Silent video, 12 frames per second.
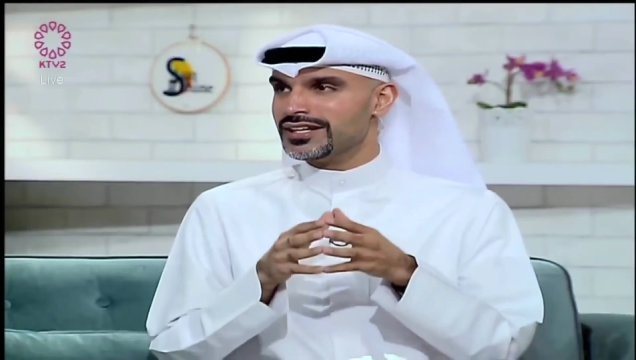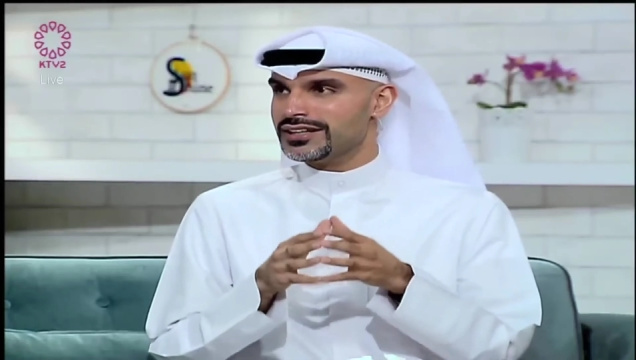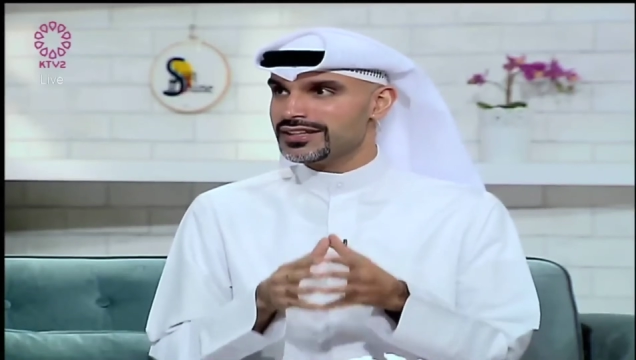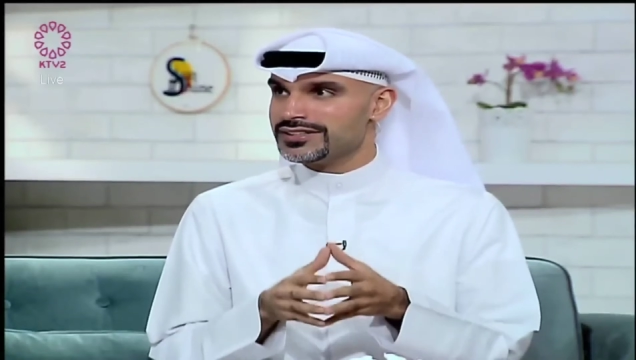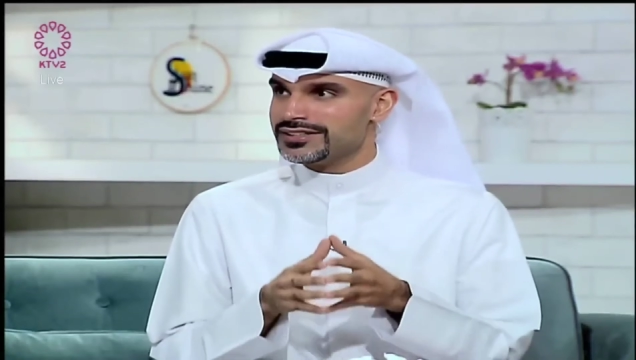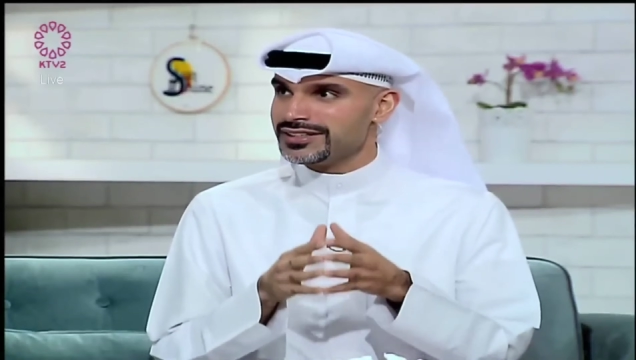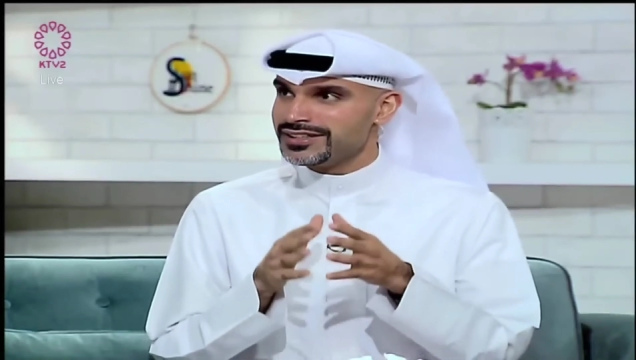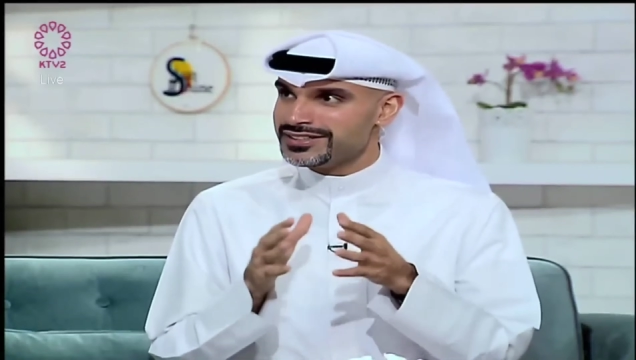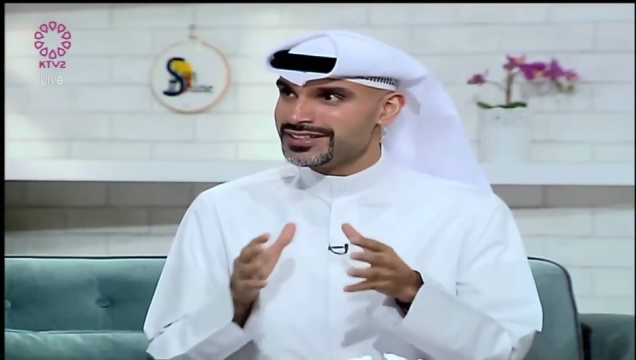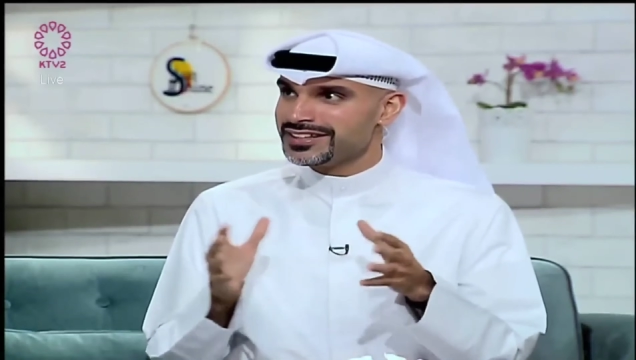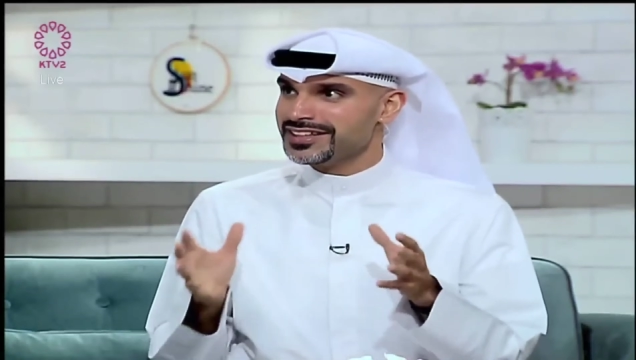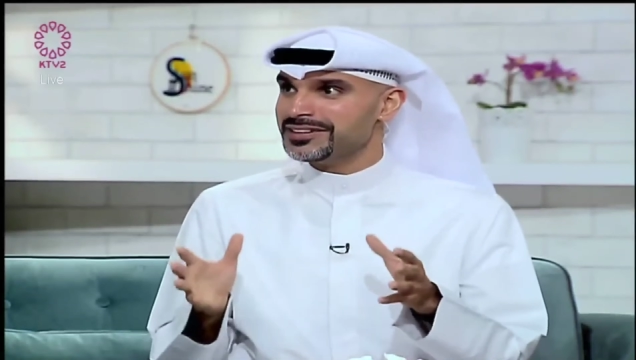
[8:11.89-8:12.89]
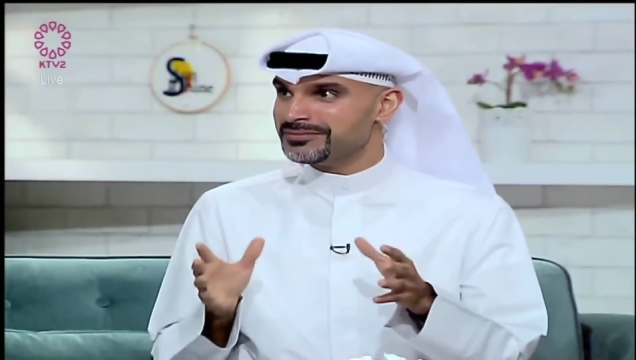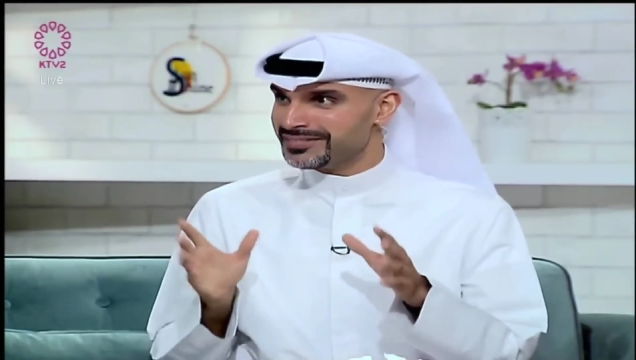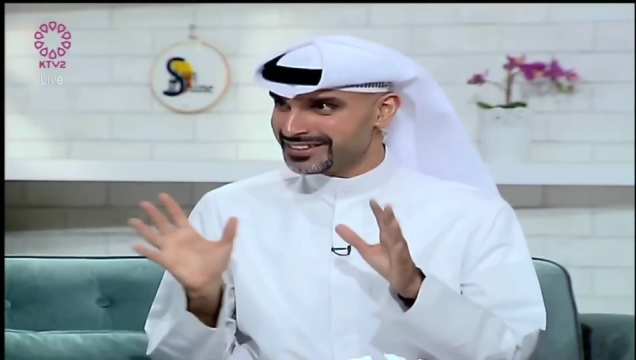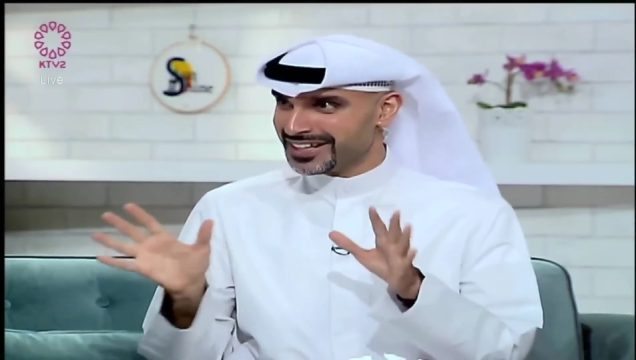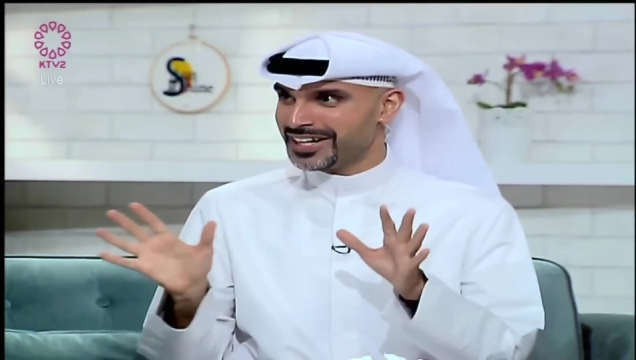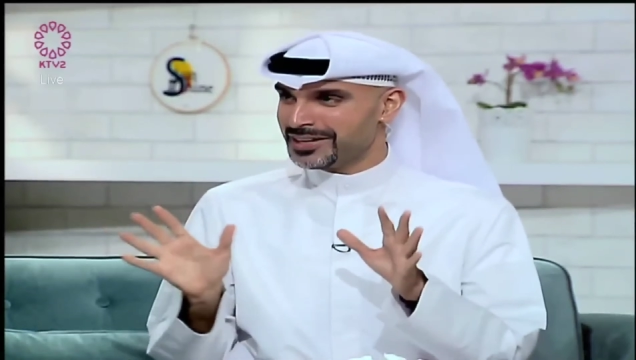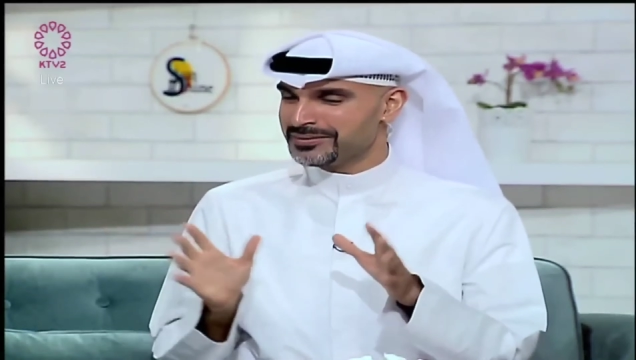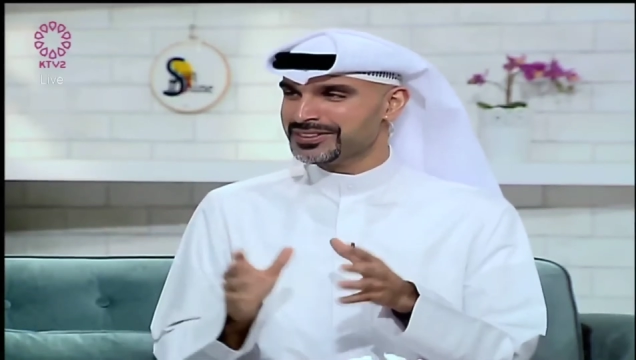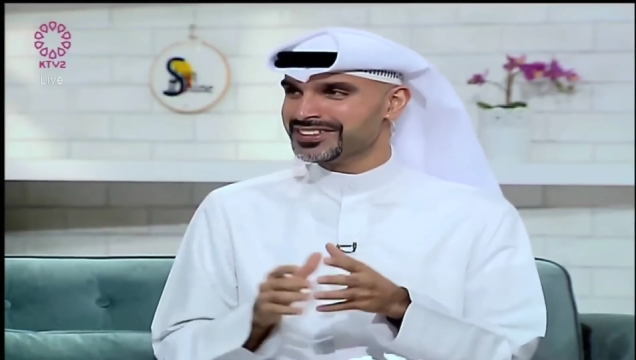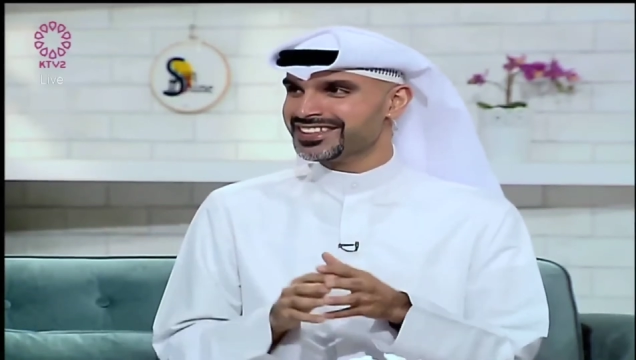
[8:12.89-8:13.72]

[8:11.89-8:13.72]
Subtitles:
the CZM. I am good.